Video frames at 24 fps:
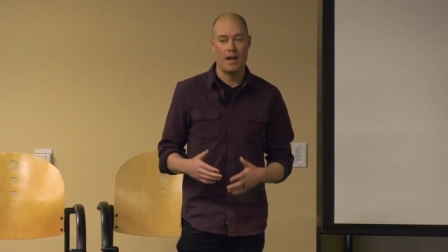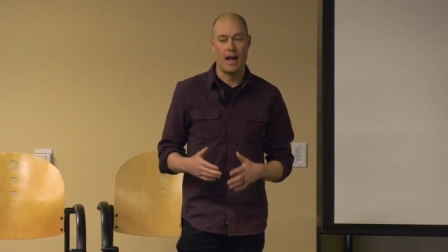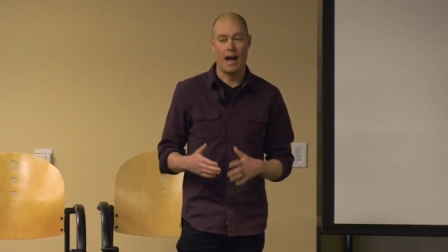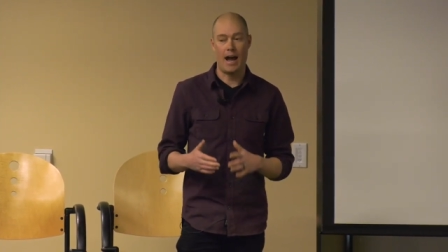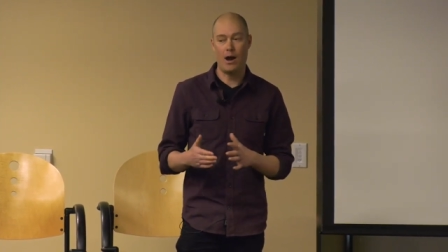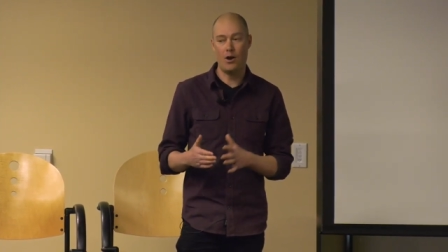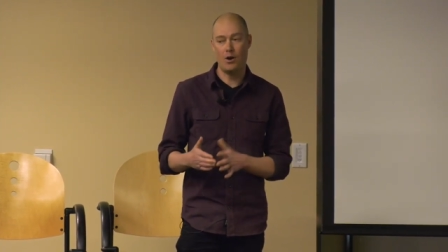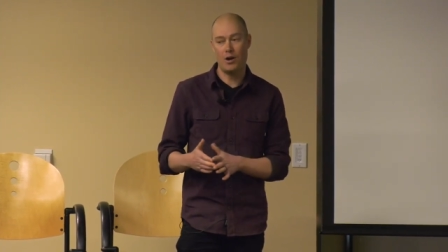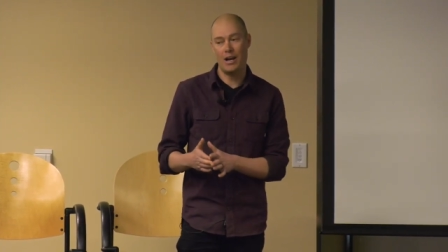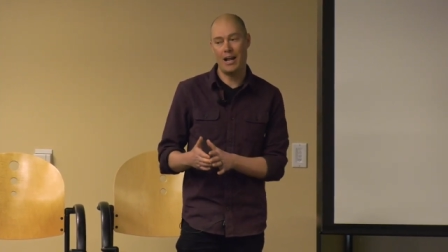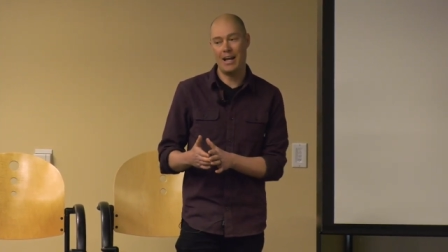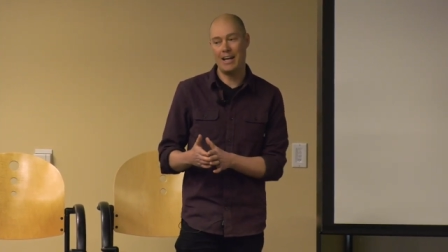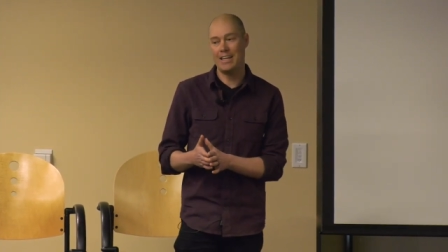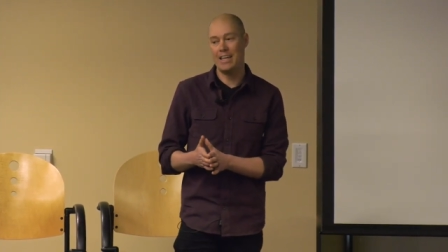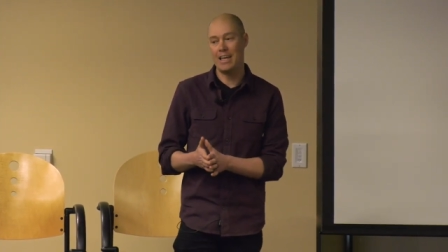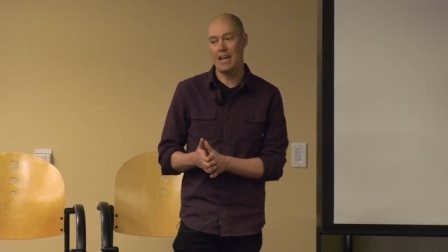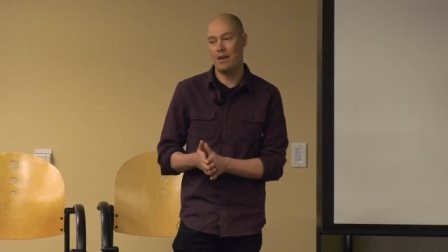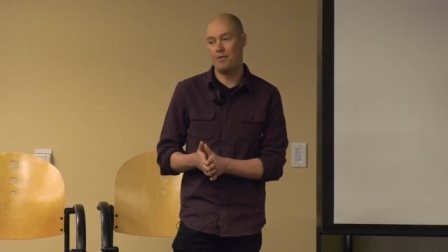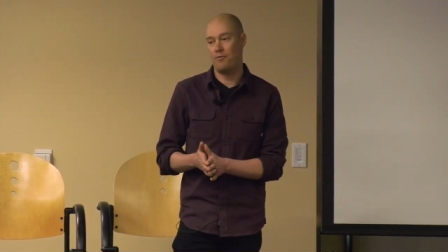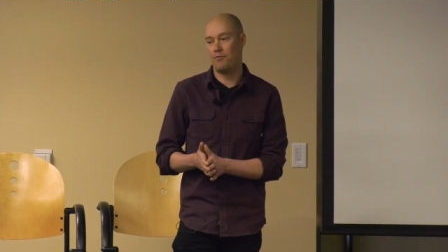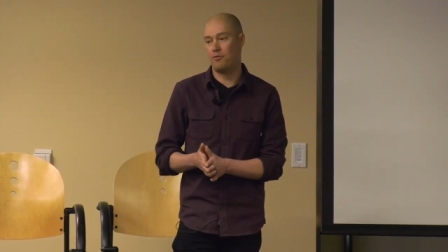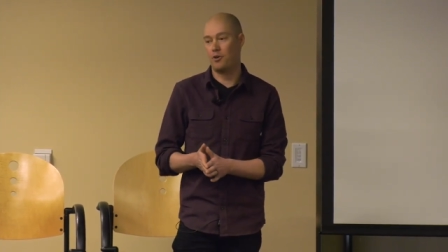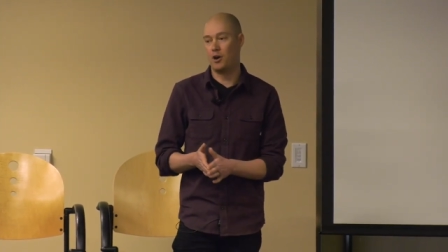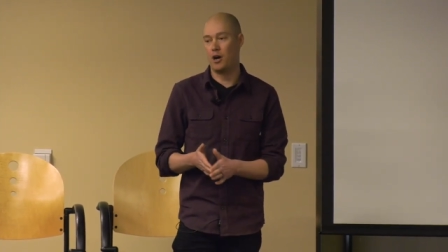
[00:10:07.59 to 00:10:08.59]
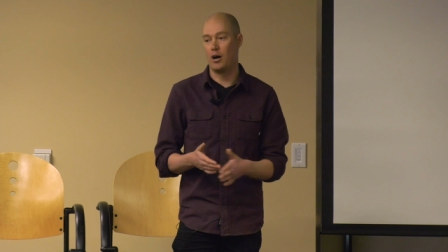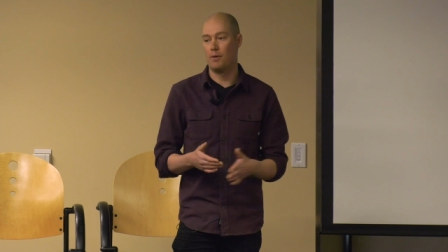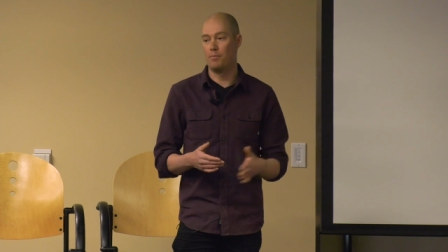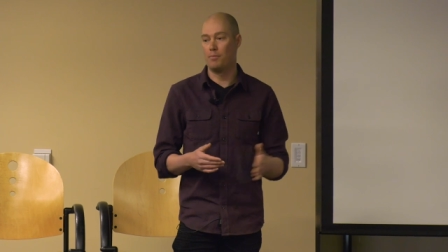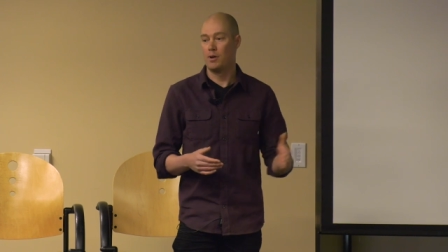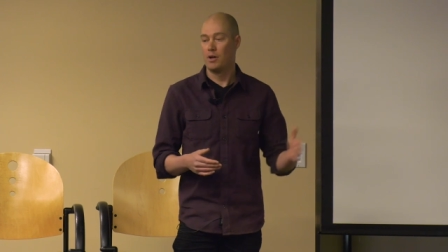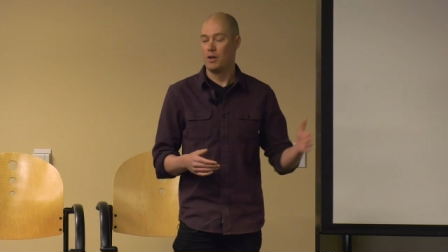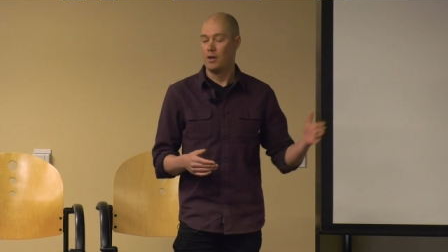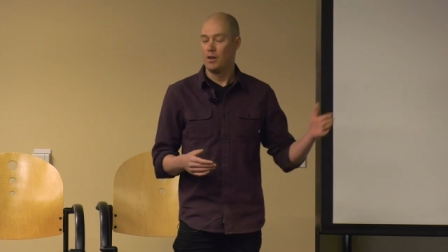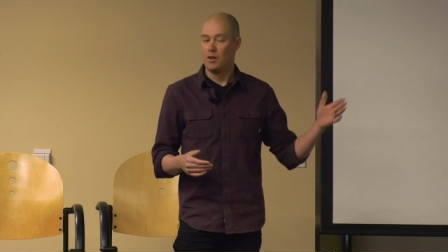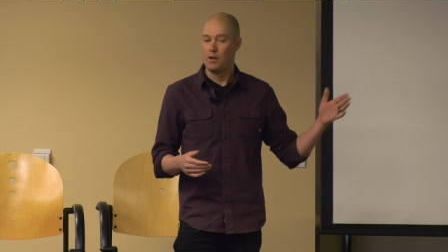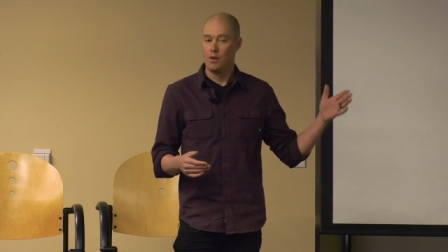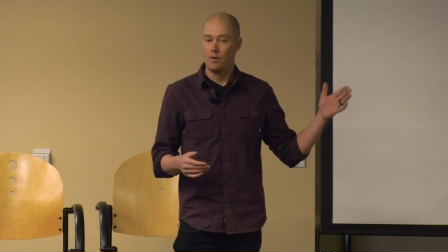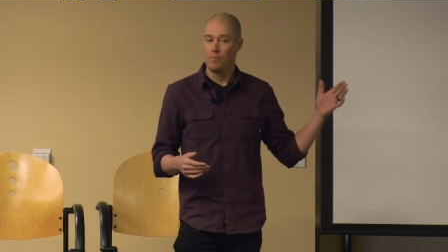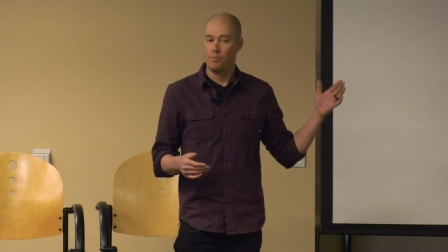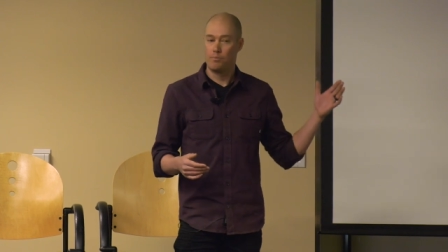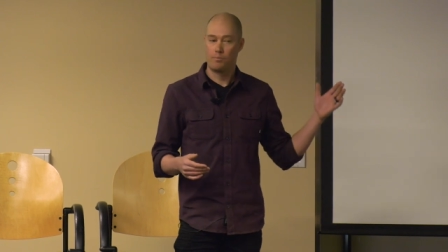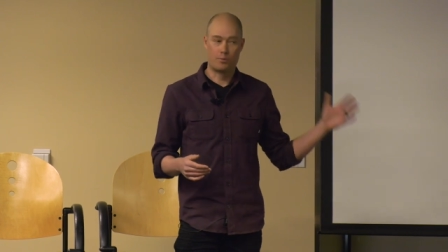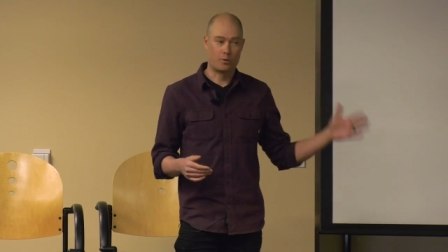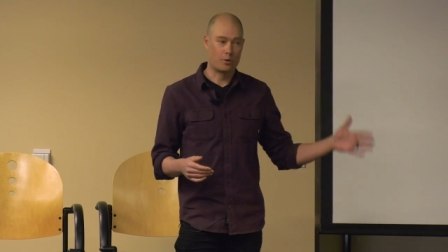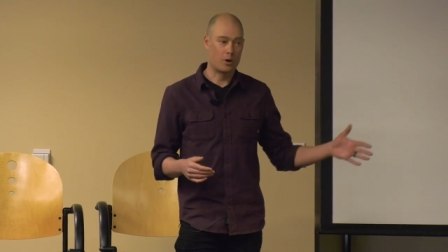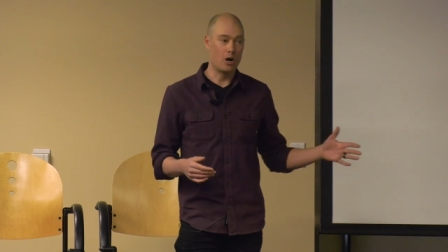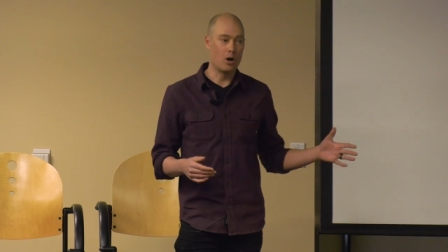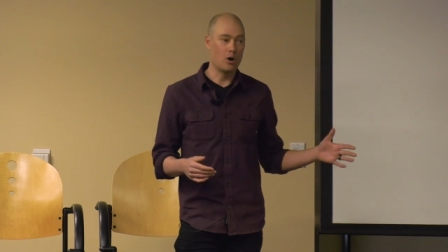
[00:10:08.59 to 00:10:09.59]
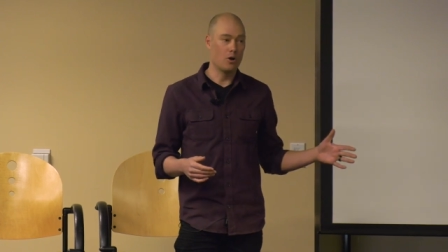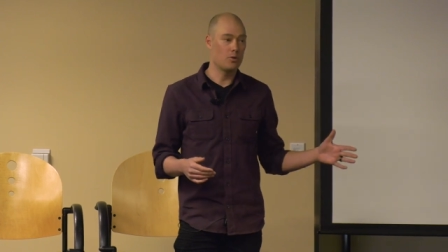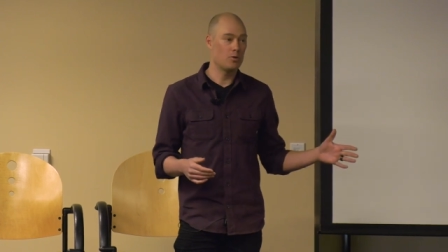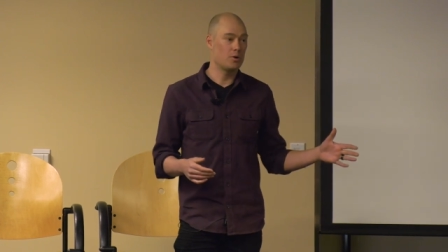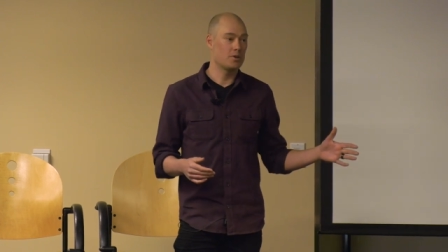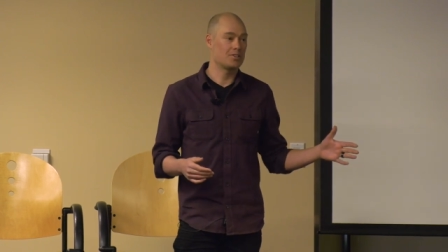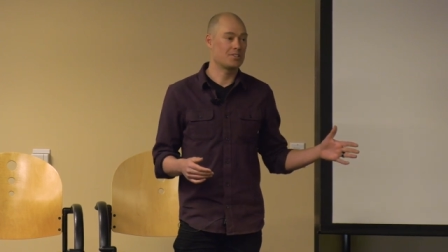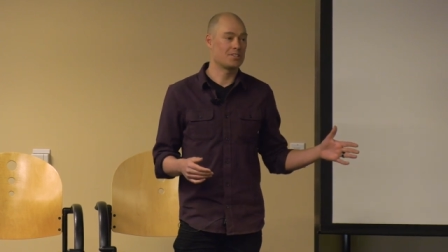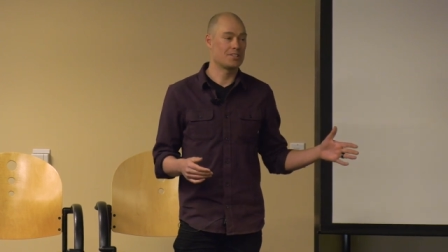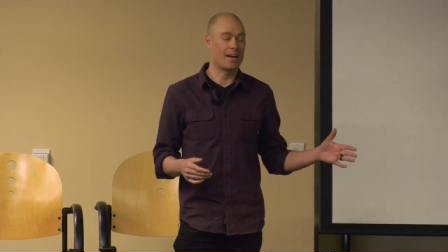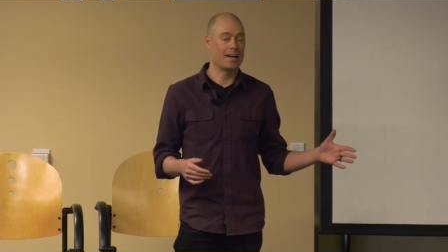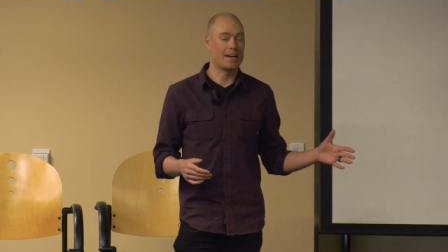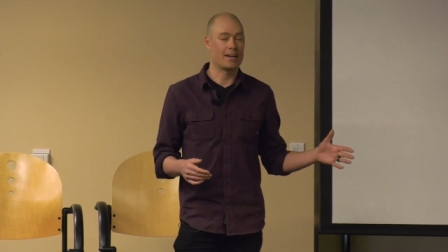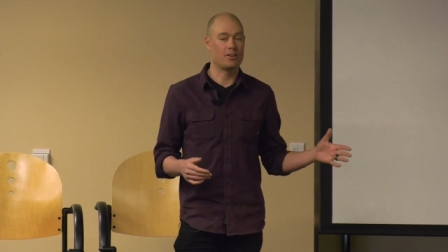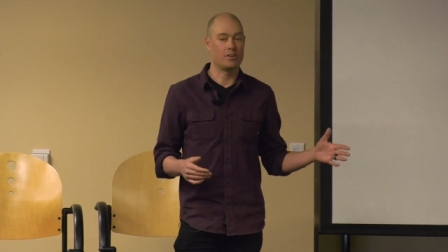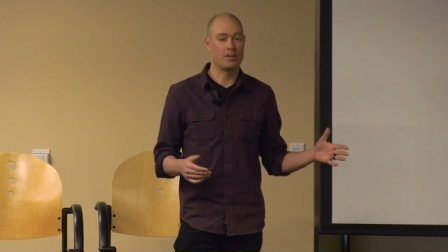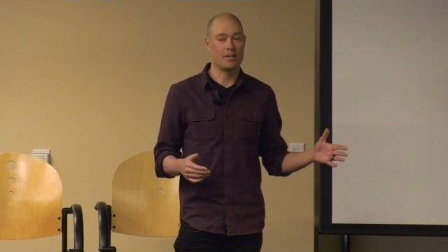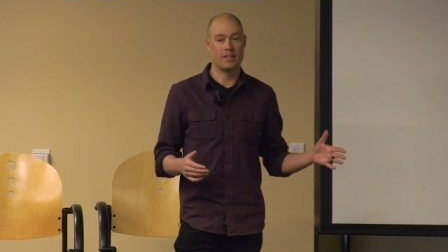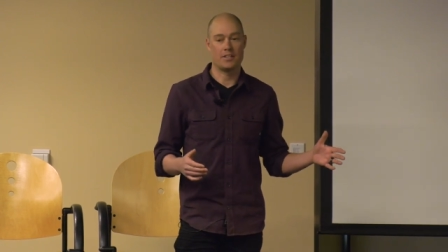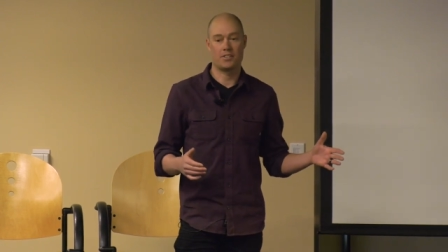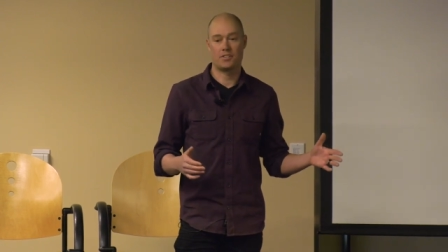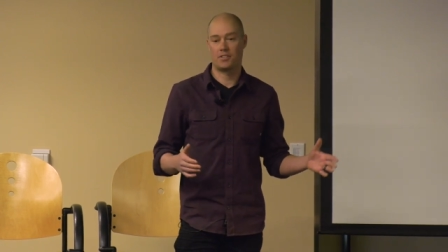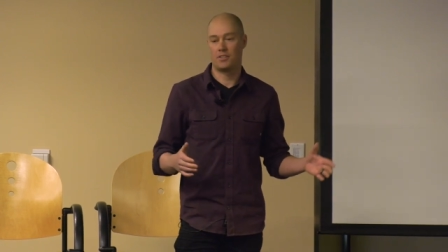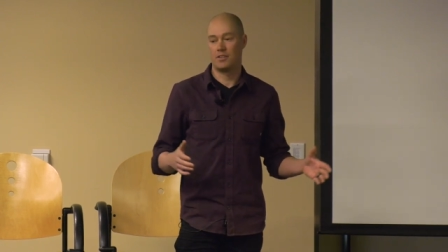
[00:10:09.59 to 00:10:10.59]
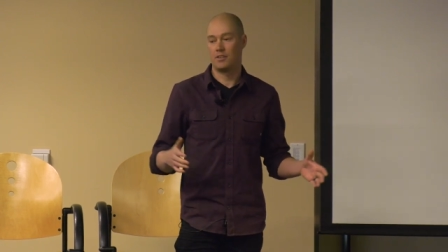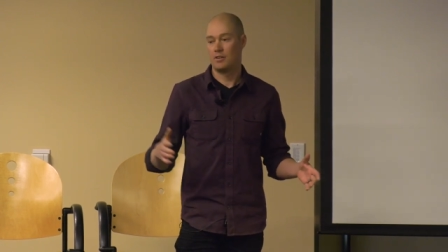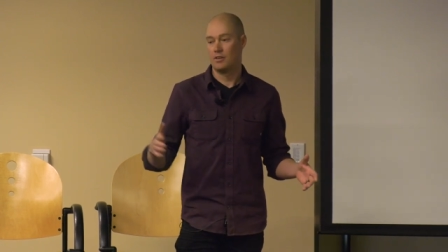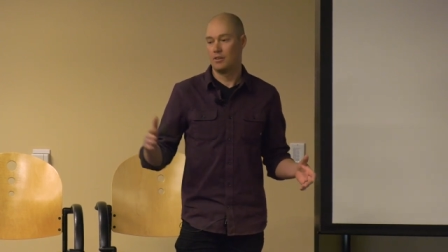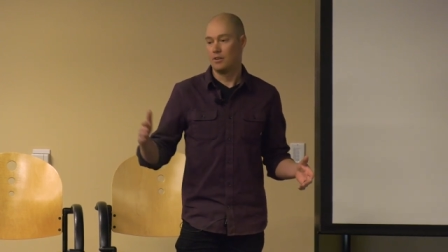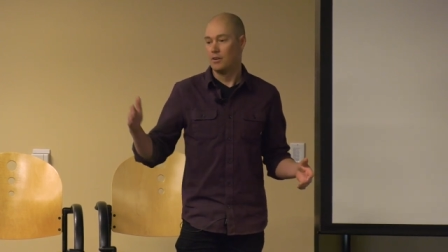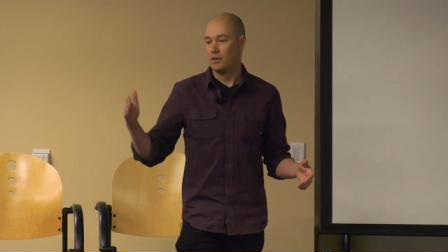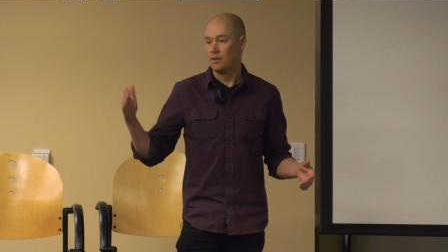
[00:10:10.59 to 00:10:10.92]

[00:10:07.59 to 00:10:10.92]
How did I get from pro cyclist